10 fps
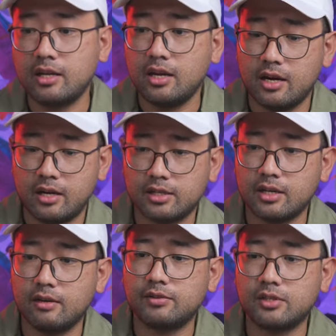here
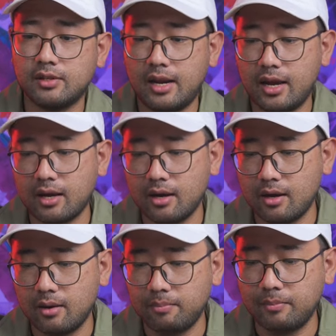serves like
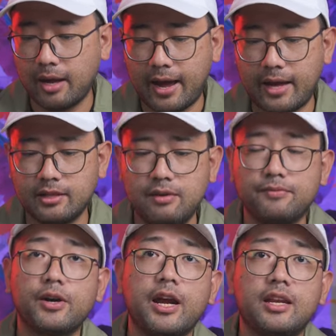a caddy
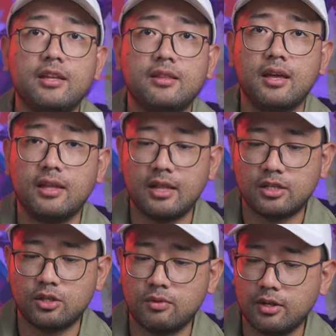for anything
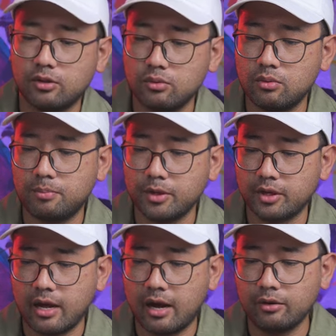that you want to put
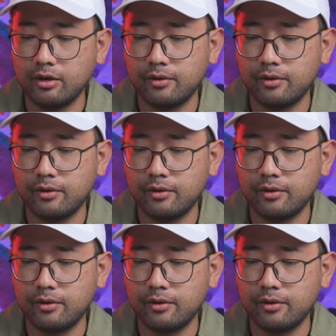down.